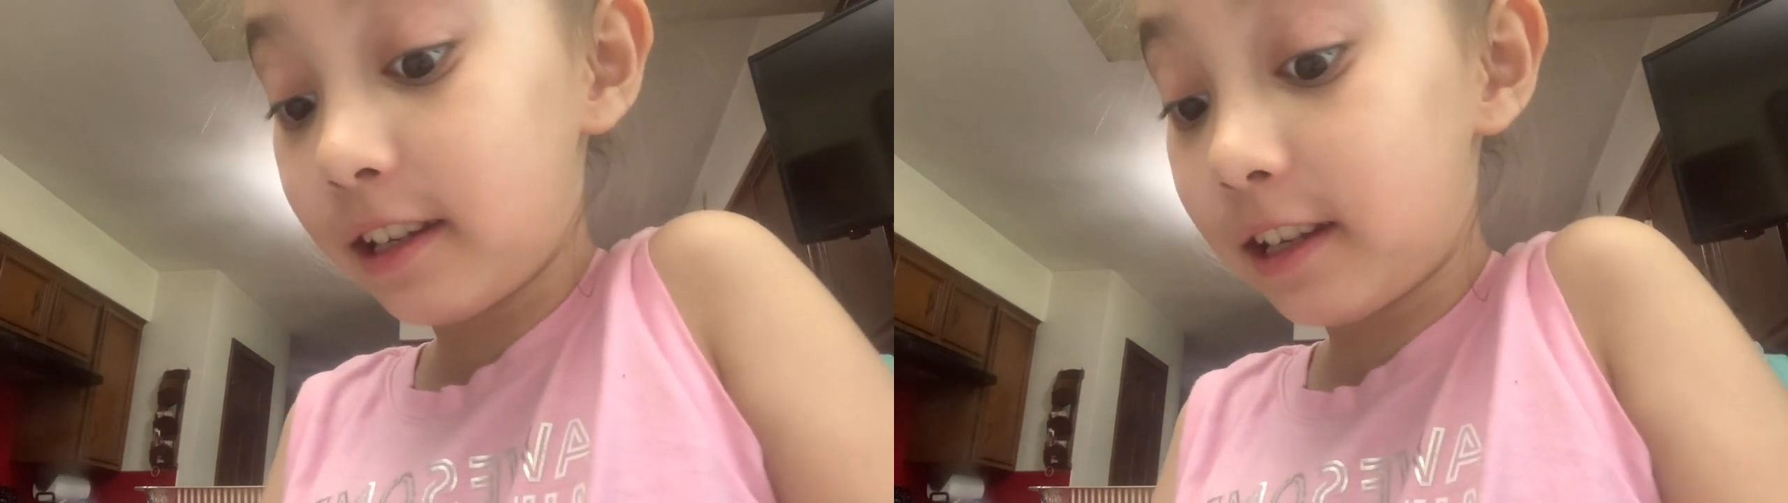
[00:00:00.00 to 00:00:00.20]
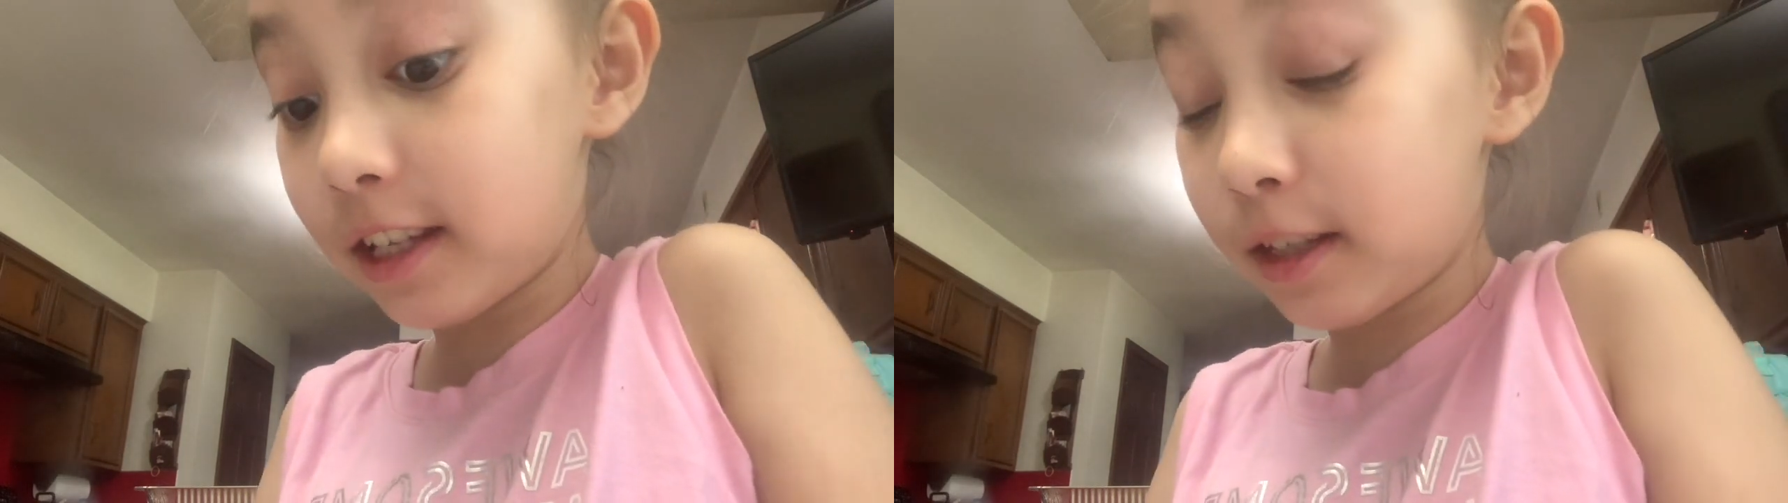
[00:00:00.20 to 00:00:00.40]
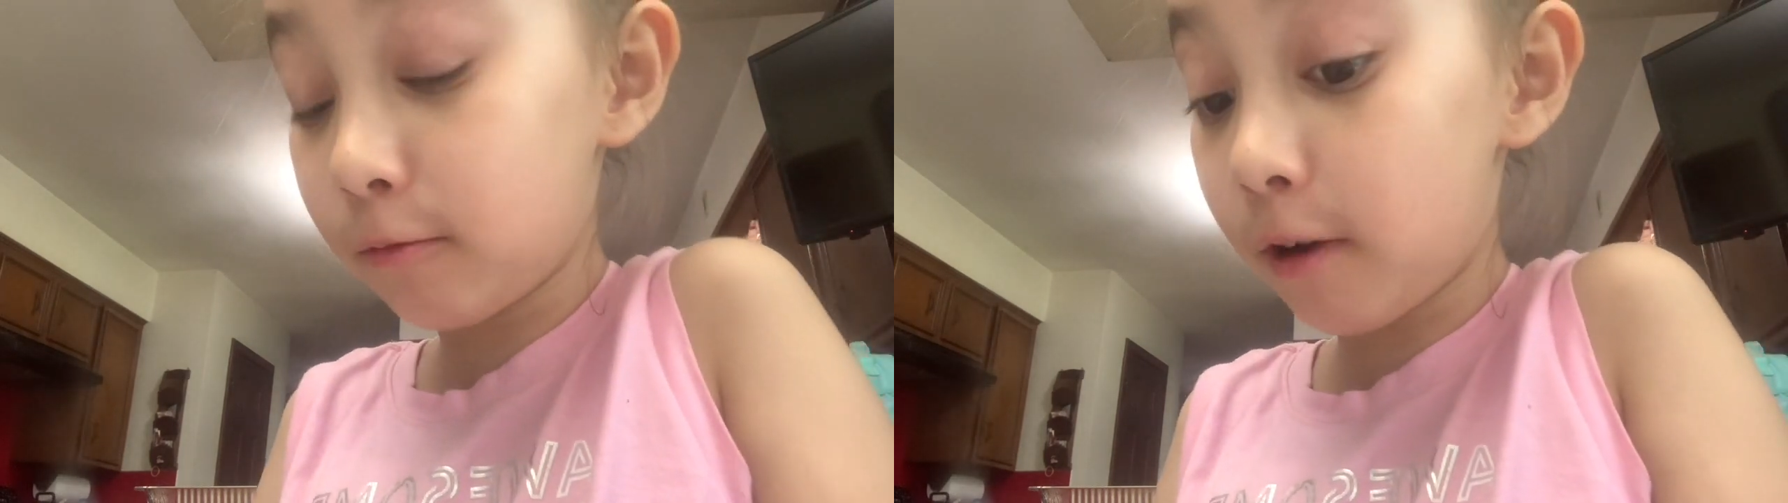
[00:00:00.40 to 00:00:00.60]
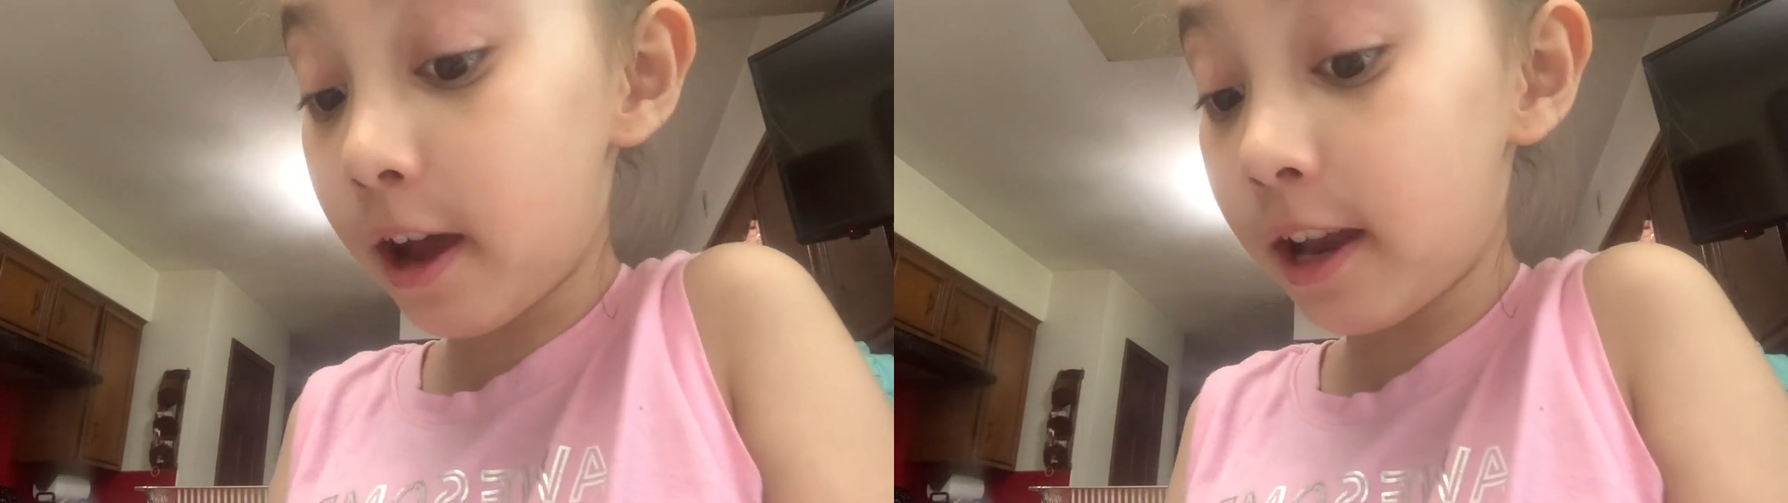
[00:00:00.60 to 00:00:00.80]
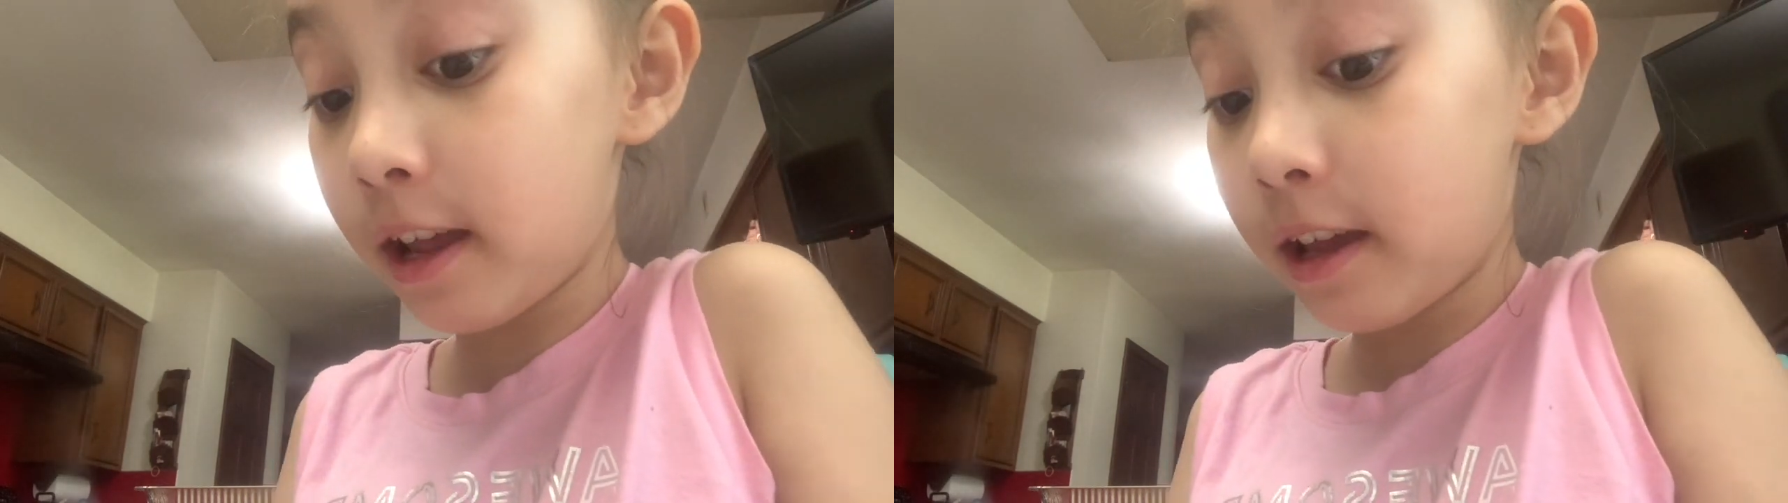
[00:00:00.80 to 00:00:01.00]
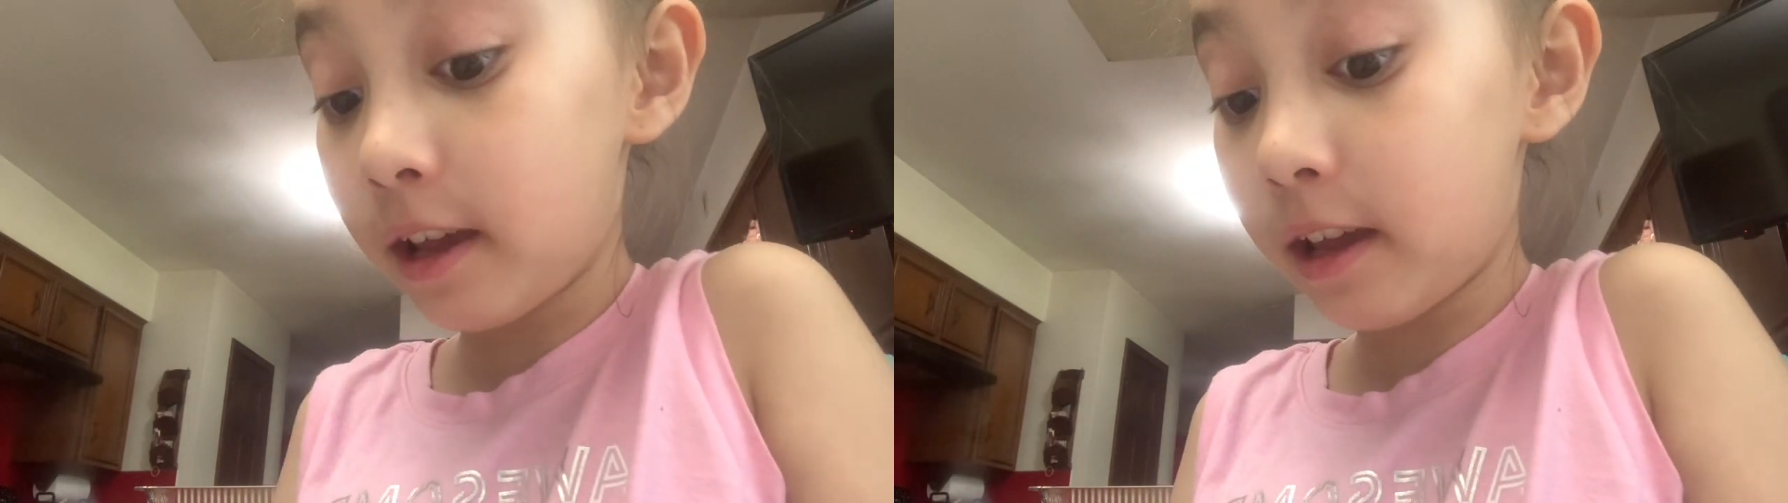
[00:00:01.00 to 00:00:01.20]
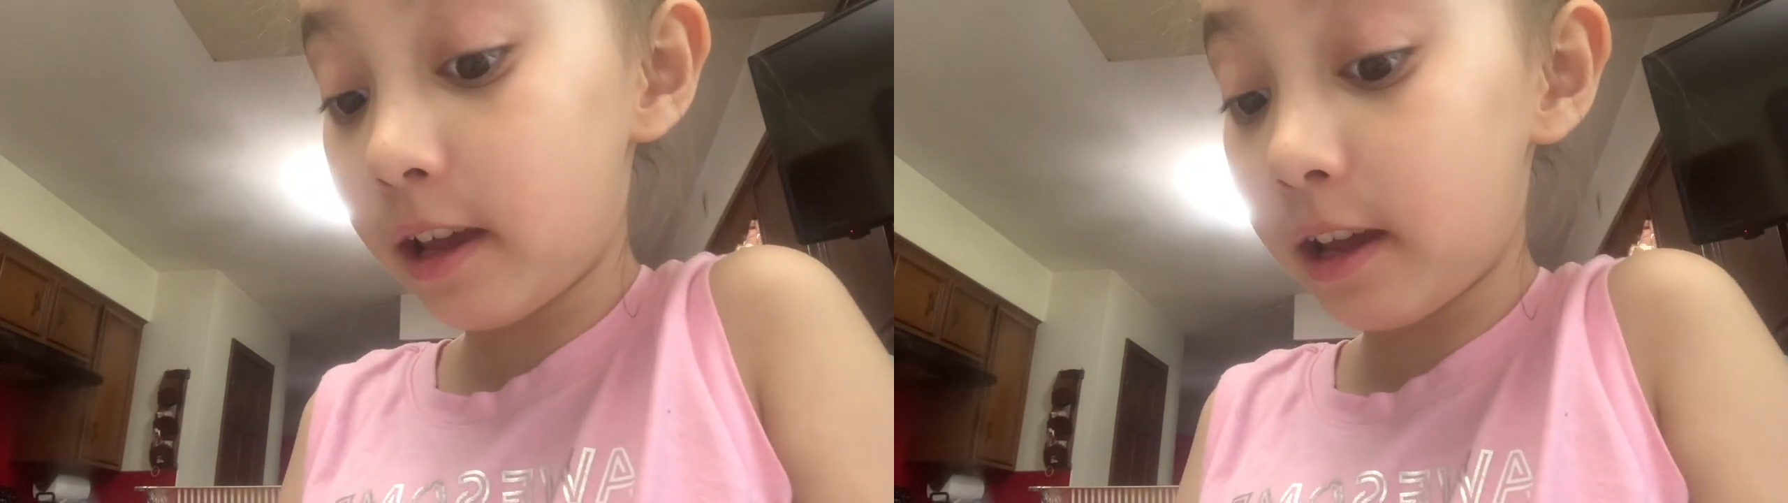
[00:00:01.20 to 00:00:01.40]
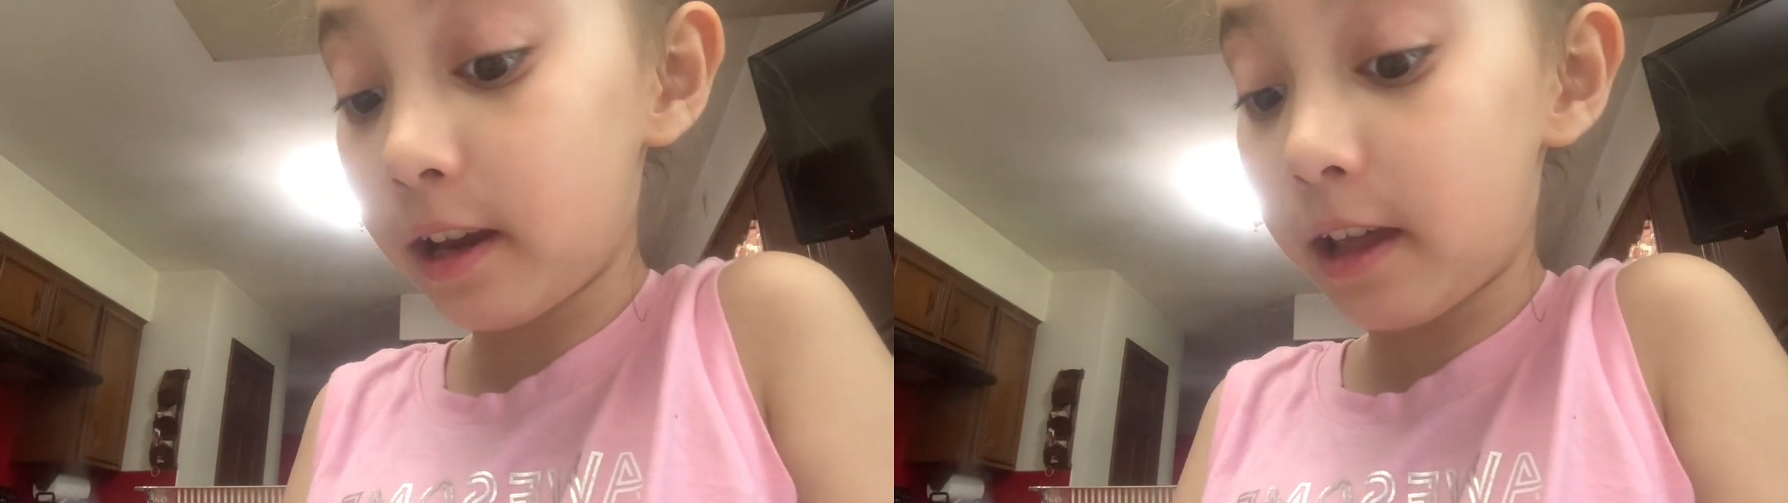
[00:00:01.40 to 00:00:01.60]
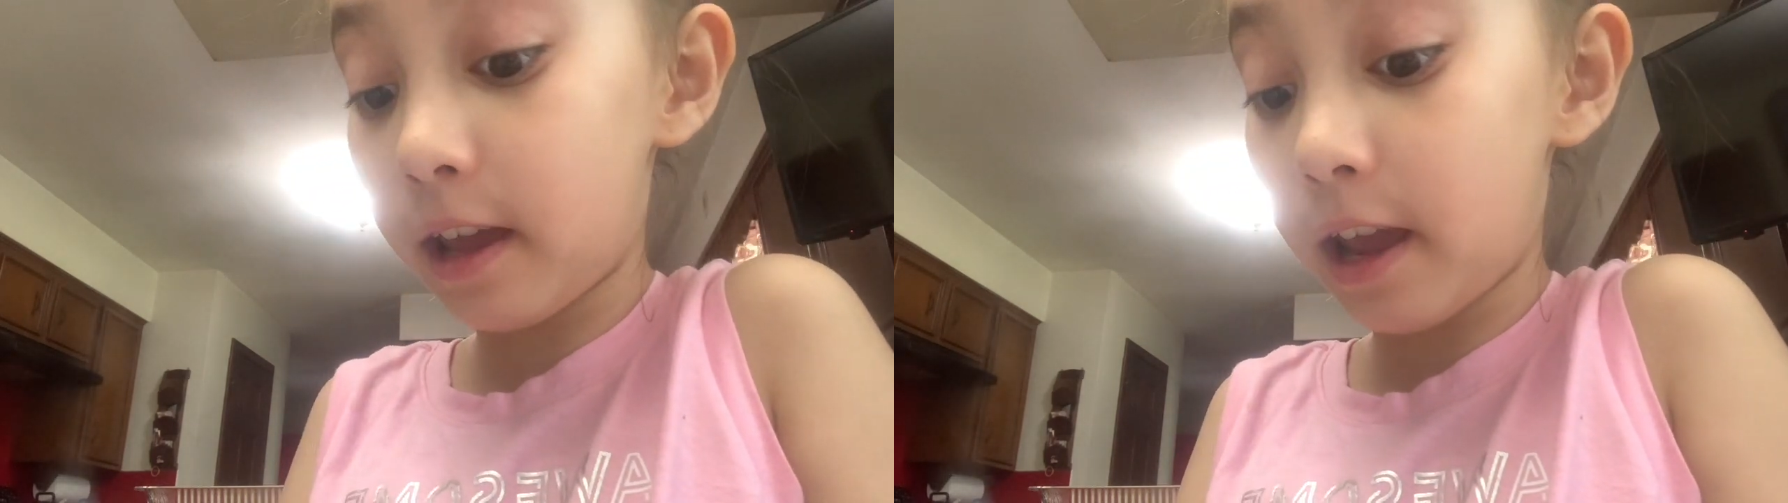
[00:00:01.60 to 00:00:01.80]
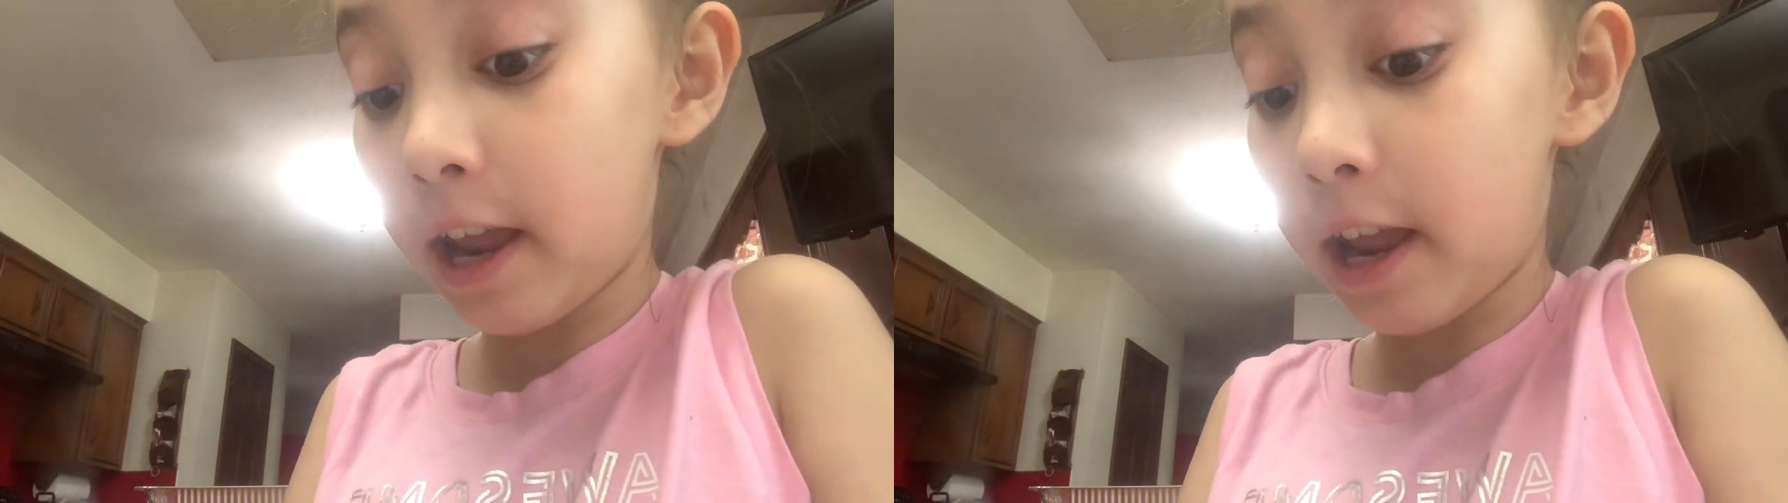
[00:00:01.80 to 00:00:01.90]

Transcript: this one and the